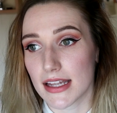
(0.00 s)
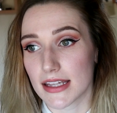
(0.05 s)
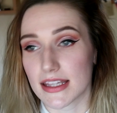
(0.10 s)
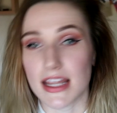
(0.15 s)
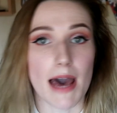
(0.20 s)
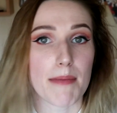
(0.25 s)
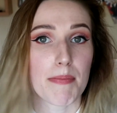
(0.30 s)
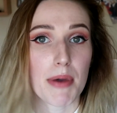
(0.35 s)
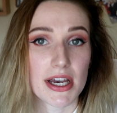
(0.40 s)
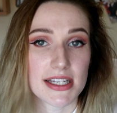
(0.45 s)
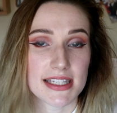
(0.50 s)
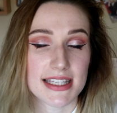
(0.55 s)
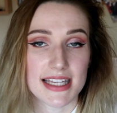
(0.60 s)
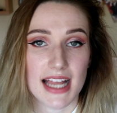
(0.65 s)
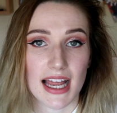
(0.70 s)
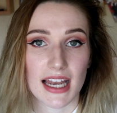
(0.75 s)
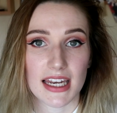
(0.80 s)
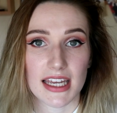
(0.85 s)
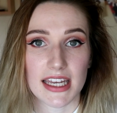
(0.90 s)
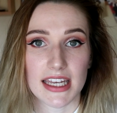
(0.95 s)
their
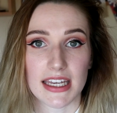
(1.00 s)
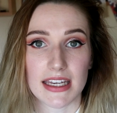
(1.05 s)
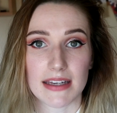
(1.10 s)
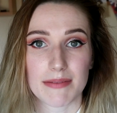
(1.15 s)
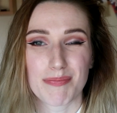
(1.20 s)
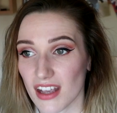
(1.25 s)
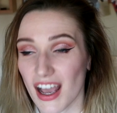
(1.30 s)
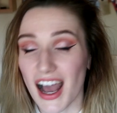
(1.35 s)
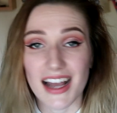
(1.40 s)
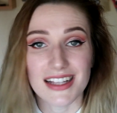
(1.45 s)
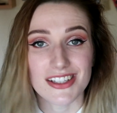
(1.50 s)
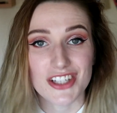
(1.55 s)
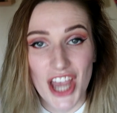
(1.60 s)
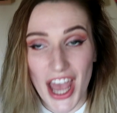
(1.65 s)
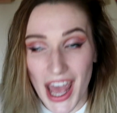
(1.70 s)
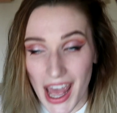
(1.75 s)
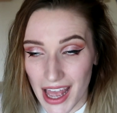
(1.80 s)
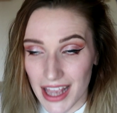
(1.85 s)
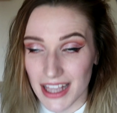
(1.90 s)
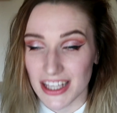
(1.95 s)
personality and
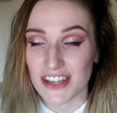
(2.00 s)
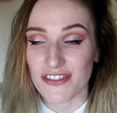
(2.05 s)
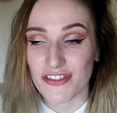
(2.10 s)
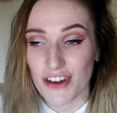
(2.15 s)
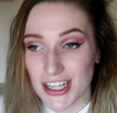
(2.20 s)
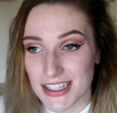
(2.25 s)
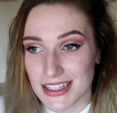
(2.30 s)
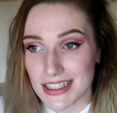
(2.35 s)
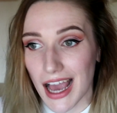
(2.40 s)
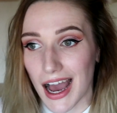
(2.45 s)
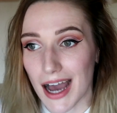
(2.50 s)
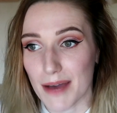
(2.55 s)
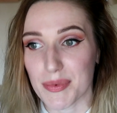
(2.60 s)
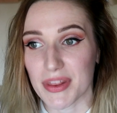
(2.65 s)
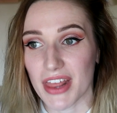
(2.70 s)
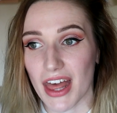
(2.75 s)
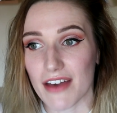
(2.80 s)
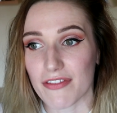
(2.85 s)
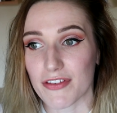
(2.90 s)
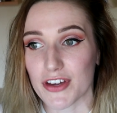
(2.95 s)
yeah, your friends can't be
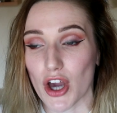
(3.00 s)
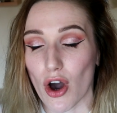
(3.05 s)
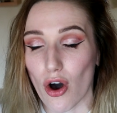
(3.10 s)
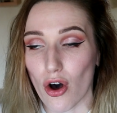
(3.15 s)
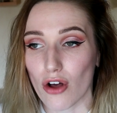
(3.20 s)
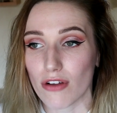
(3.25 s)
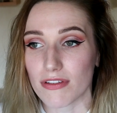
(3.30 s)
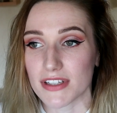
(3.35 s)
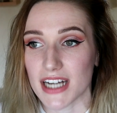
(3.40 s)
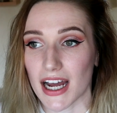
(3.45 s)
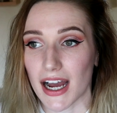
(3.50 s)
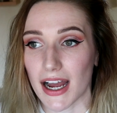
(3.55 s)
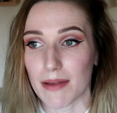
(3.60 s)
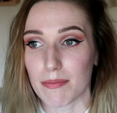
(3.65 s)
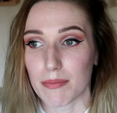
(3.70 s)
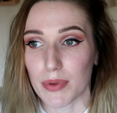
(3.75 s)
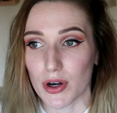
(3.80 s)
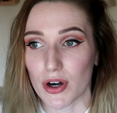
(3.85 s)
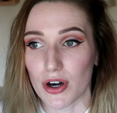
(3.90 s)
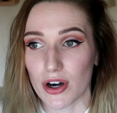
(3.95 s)
there for you all the
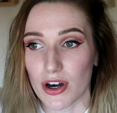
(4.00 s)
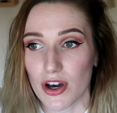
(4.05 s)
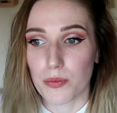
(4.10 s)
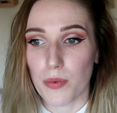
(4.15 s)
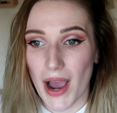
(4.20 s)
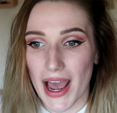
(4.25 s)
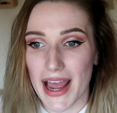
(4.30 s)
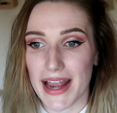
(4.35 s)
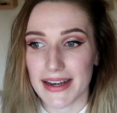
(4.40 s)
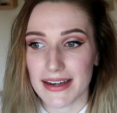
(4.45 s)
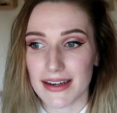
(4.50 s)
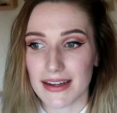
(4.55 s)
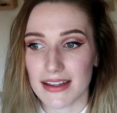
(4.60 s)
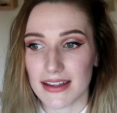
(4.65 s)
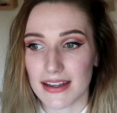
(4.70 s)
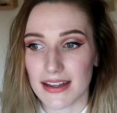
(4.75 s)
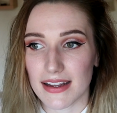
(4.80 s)
time, but when